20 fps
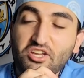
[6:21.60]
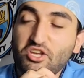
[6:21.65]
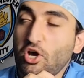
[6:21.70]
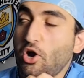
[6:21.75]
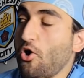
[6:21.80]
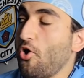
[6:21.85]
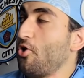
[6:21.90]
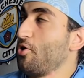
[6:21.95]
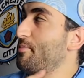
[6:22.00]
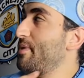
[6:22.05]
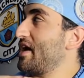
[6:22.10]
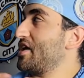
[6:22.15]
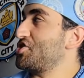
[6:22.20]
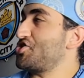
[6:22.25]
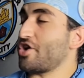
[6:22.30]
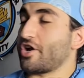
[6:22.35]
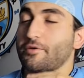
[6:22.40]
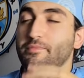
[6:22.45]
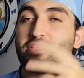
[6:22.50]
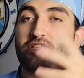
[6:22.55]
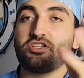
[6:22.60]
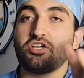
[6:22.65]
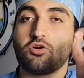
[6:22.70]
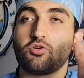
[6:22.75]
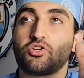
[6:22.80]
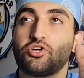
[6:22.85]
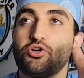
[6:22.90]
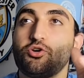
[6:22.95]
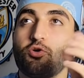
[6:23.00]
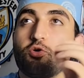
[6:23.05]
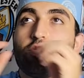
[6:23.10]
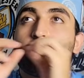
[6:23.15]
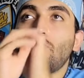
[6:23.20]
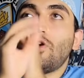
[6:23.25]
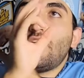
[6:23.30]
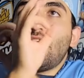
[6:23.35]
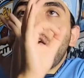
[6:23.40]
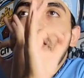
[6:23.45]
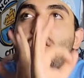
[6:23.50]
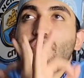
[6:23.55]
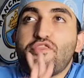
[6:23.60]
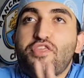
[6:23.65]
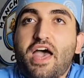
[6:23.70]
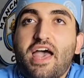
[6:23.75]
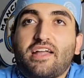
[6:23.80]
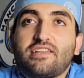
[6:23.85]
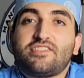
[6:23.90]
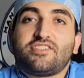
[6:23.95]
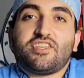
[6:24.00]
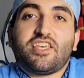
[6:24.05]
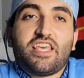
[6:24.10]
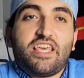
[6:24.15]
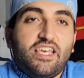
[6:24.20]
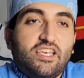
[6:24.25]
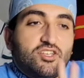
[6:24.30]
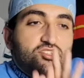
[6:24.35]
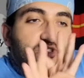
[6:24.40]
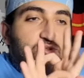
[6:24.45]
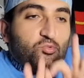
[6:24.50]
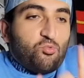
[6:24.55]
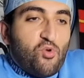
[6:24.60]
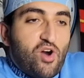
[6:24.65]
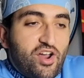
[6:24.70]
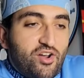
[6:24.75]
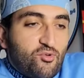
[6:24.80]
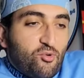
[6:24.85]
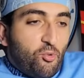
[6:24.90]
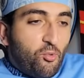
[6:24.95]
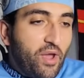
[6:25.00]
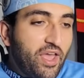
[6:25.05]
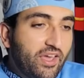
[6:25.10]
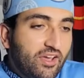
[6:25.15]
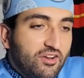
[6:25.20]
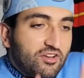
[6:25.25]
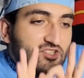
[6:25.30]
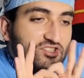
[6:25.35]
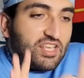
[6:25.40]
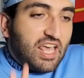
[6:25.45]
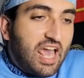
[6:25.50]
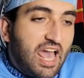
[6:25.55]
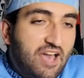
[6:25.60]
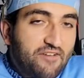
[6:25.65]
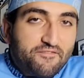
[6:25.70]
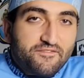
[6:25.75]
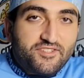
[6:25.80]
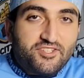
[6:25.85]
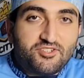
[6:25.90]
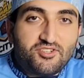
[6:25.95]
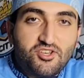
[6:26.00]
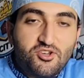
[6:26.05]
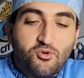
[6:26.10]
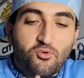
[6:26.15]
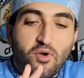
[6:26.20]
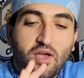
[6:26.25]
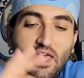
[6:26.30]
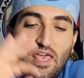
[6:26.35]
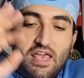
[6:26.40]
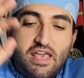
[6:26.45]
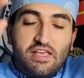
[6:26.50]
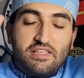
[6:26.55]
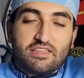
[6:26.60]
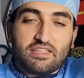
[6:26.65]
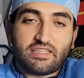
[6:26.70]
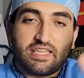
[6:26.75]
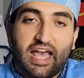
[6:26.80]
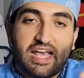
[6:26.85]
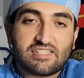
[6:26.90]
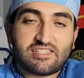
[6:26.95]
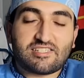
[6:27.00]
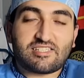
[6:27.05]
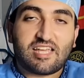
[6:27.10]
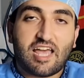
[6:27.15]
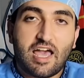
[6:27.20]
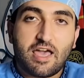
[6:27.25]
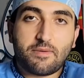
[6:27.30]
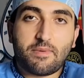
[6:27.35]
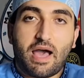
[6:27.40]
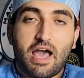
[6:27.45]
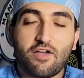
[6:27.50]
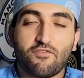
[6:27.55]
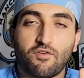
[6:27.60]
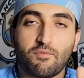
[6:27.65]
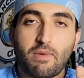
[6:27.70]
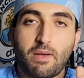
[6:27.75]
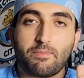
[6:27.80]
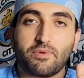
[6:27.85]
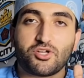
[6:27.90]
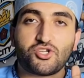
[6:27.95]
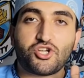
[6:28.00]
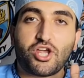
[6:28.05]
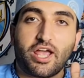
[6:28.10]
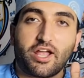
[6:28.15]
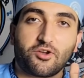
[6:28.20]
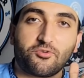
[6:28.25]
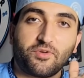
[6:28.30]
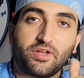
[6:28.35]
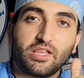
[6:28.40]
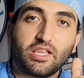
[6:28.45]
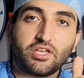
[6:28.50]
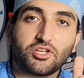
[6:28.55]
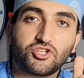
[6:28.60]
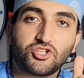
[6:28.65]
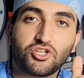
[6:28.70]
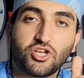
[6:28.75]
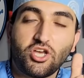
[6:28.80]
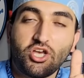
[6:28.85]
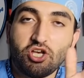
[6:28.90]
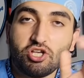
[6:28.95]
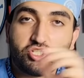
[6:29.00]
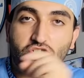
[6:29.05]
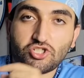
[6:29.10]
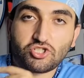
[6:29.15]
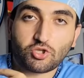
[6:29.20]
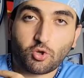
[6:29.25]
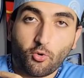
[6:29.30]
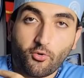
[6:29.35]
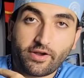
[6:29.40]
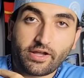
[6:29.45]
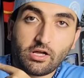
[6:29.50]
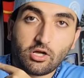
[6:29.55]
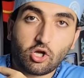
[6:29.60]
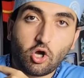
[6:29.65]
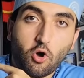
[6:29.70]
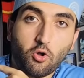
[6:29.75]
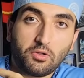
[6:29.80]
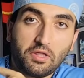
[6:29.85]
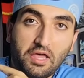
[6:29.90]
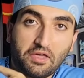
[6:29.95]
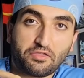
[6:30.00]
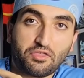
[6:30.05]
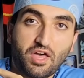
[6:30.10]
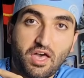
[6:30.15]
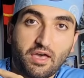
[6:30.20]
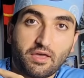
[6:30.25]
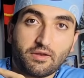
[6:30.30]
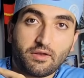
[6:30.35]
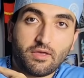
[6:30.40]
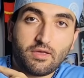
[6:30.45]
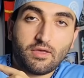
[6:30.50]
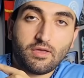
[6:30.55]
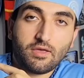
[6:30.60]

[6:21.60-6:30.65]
goal by Jeremy Doku, that is what wingers have to do. The last time I remember Jack Grealish scoring a goal like that,